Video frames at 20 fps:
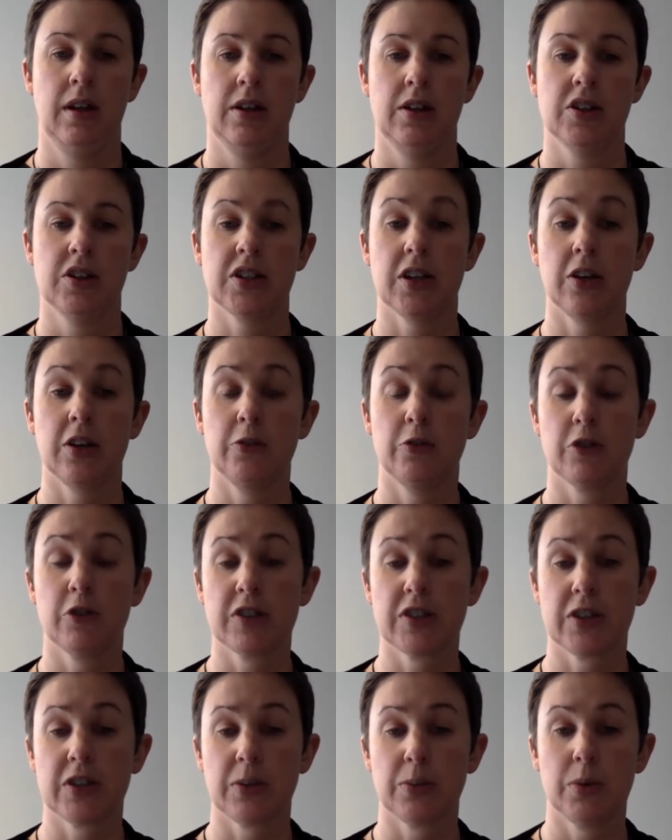So for
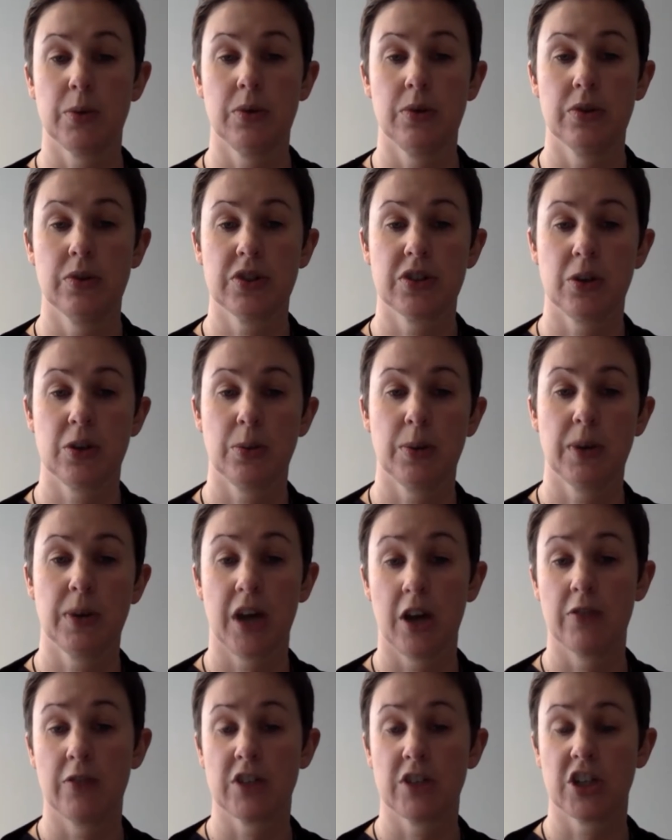example, stopping
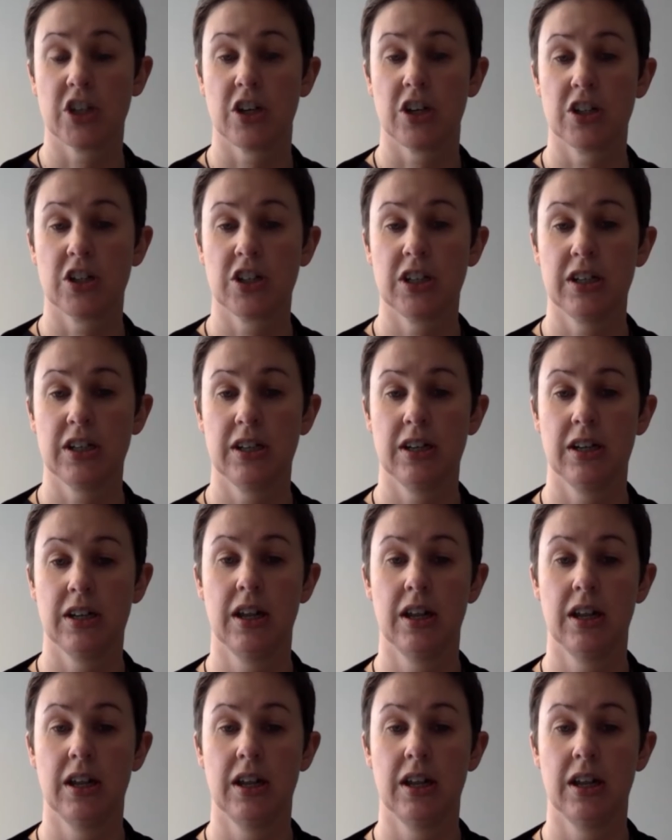overcharging